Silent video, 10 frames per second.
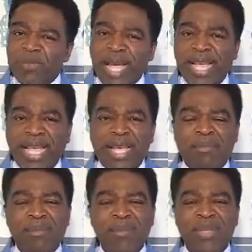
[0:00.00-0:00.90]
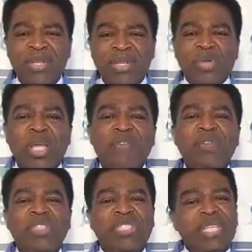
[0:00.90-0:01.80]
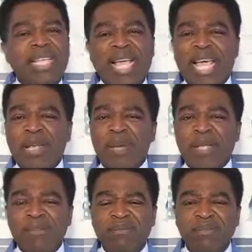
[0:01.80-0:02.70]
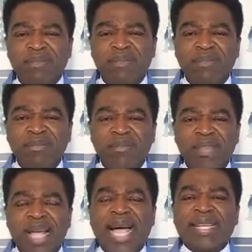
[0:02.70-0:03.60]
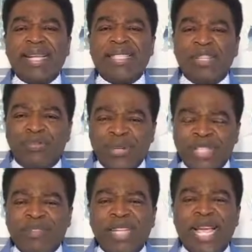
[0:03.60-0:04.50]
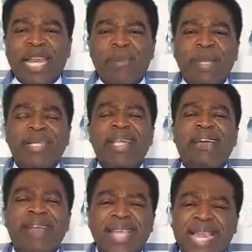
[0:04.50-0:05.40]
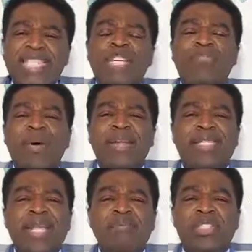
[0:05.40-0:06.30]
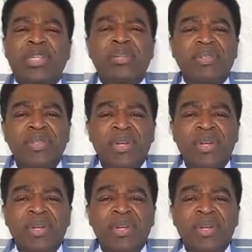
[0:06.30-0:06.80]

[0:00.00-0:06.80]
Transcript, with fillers: by Him to even see the enemy, and the defeat of the enemy, the reality of our redemption.